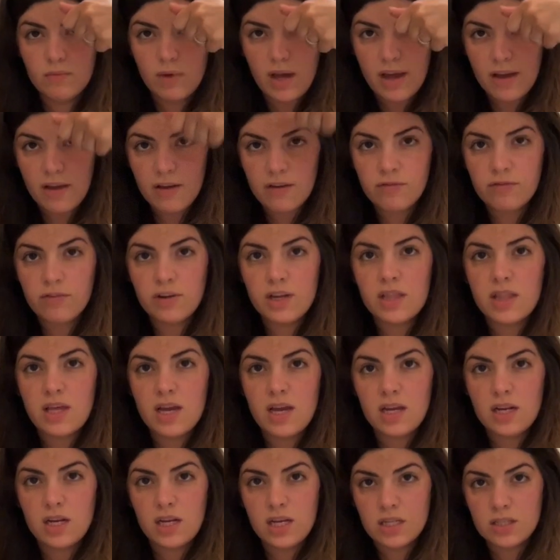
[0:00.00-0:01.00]

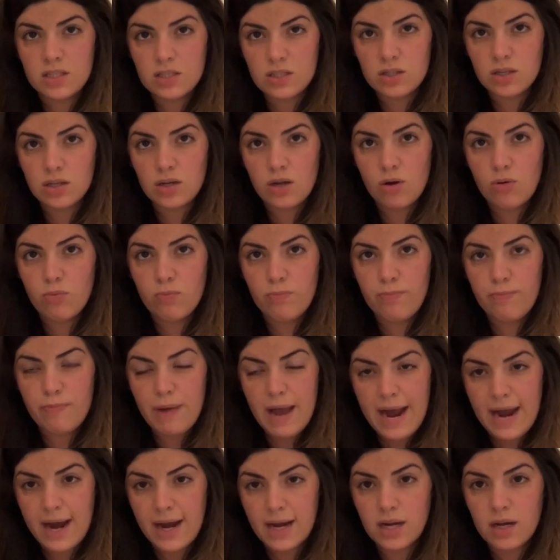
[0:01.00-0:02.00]
everything needs to go
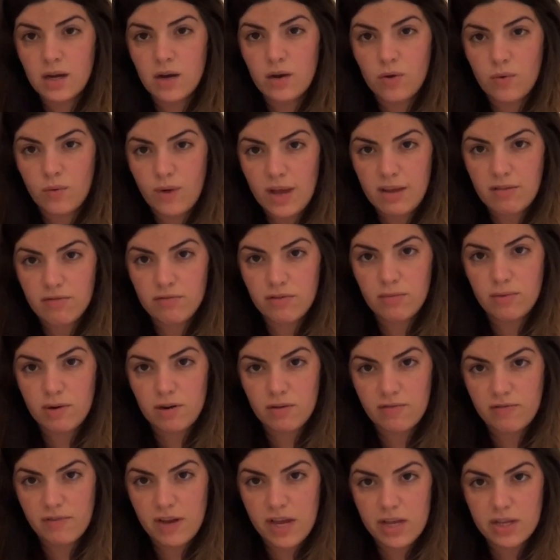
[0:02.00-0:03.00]
back away from your
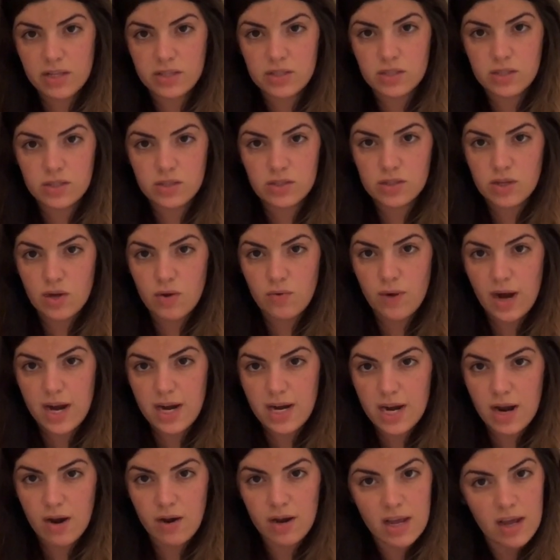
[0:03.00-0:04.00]
face. So right
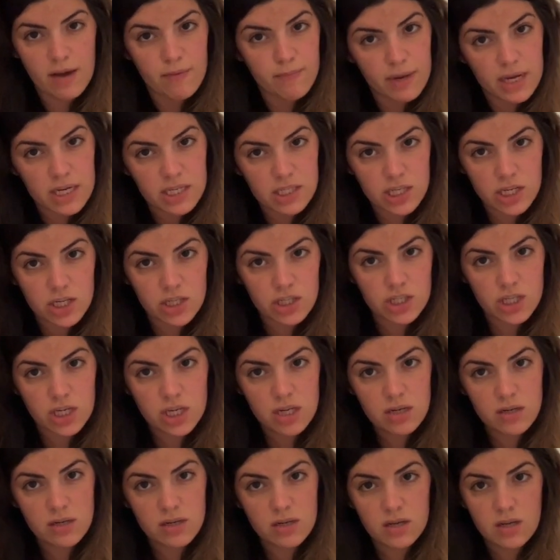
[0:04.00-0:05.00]
now I have my
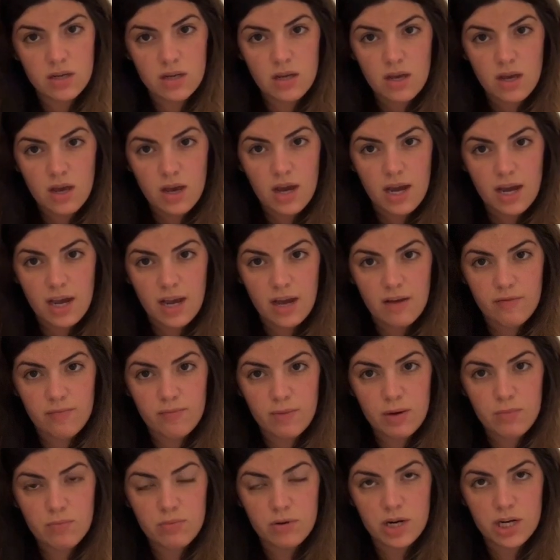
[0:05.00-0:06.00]
tension, I have
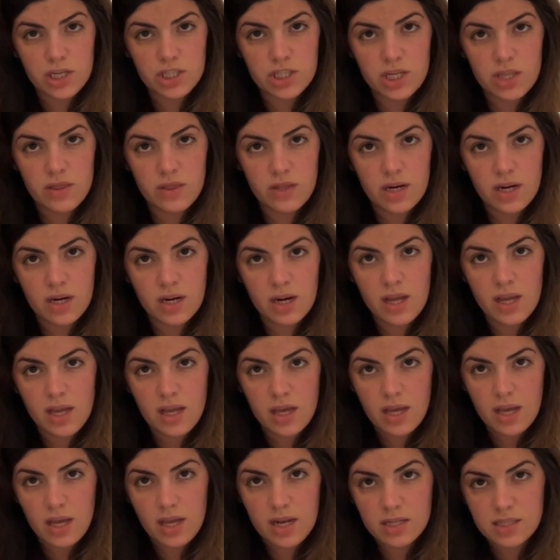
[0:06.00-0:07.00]
my brush in there,
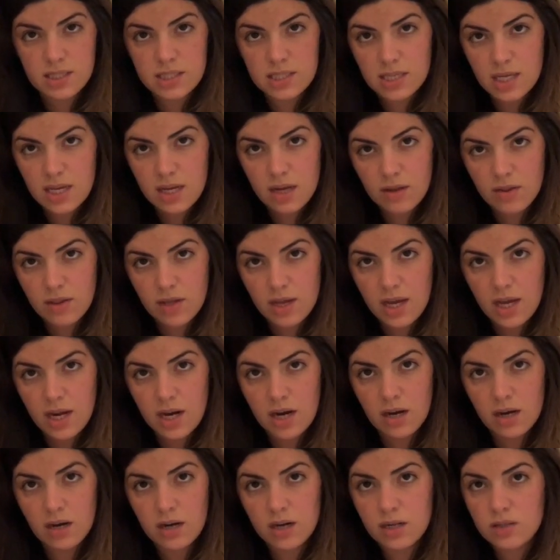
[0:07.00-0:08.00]
and see how the
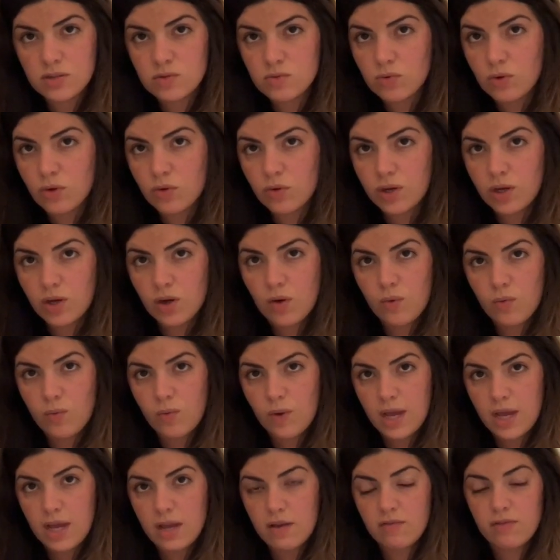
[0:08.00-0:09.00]
hair is rolling
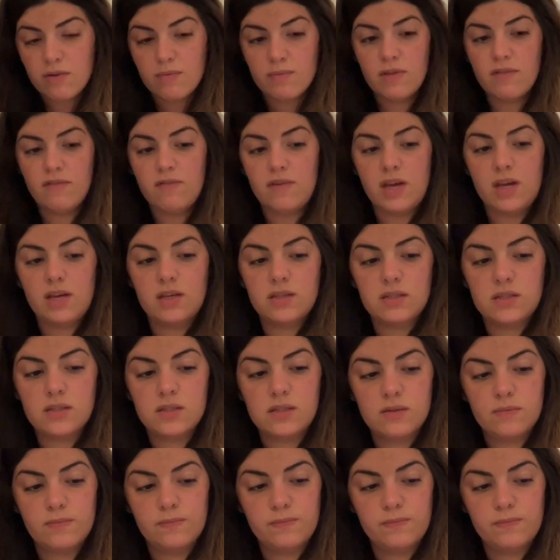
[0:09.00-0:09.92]
away from the face.